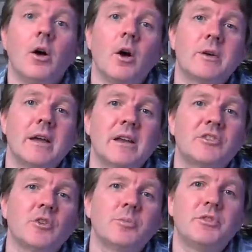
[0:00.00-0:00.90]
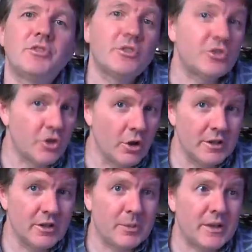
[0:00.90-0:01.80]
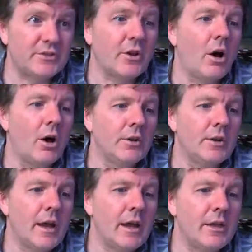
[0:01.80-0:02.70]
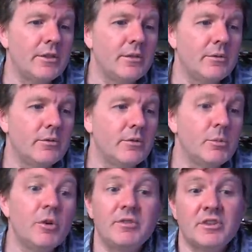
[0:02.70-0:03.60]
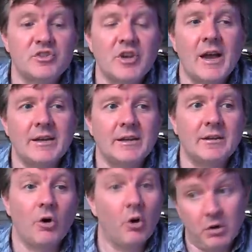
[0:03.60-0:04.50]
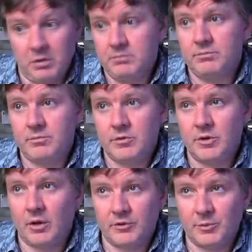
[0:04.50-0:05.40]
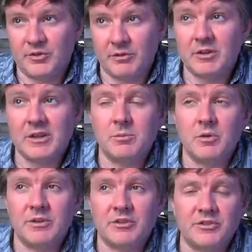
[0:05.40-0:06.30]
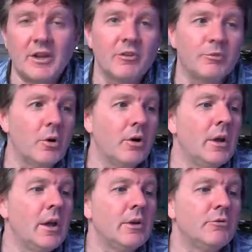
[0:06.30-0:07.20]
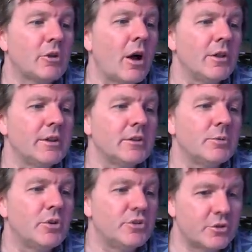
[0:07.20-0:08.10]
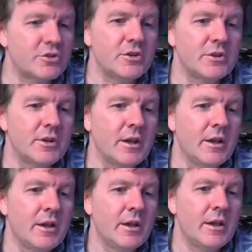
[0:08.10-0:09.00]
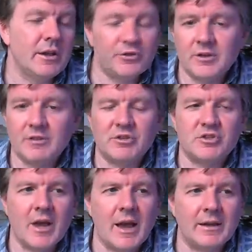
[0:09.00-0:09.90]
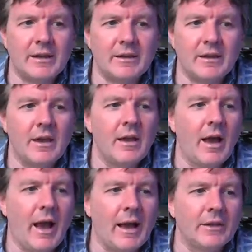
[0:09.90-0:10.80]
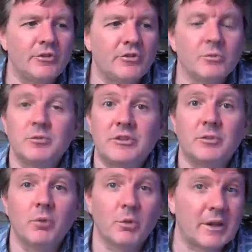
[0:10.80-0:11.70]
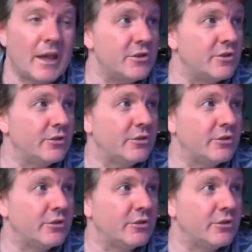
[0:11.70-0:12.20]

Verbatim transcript: Okay, next up, this is a short little bit on uh, the movie The Shining, or not specifically the movie itself, but regarding the production history of The Shining and some recent publications